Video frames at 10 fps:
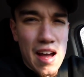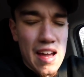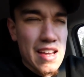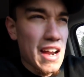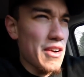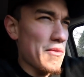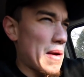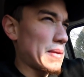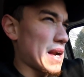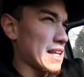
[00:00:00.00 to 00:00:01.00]
I gotta
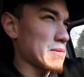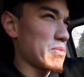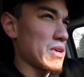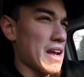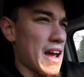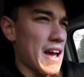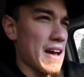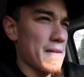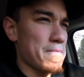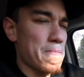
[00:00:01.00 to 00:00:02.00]
remember not to put
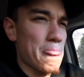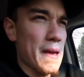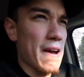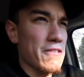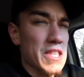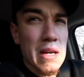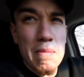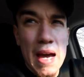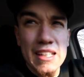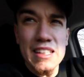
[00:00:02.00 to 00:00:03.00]
everything
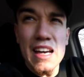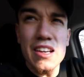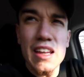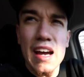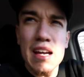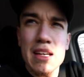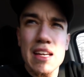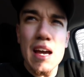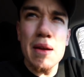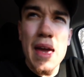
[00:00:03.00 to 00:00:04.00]
back together. Like, I can
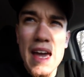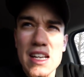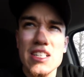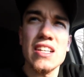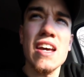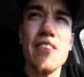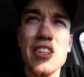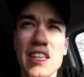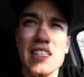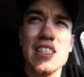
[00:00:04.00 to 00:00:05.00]
cage it, get
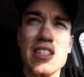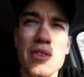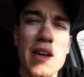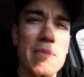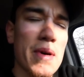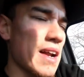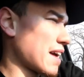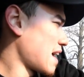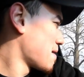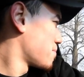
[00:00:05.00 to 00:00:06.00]
everything situated, but I
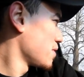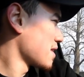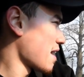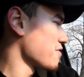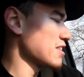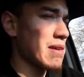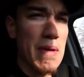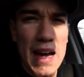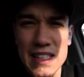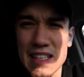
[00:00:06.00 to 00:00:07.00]
can't put everything
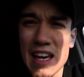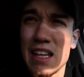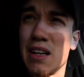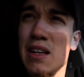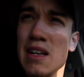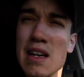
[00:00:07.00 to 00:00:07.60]
back together